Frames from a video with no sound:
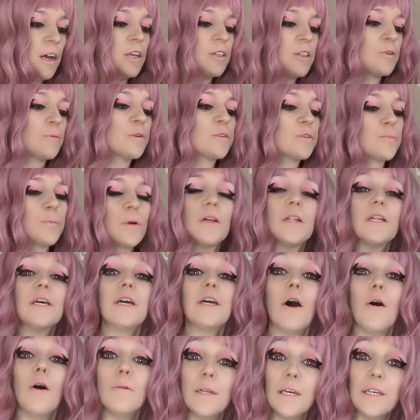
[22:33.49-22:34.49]
There was really
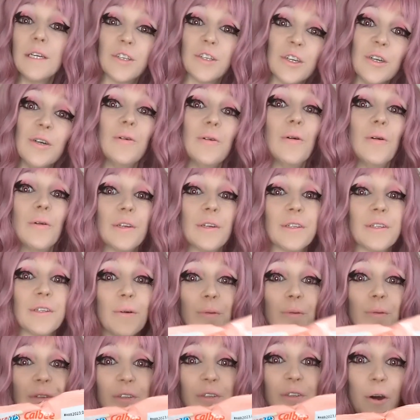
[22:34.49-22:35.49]
only two, so it
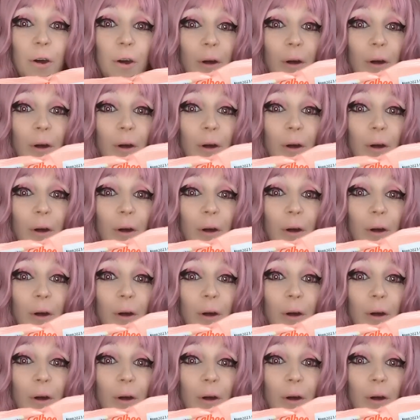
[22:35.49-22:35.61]
was no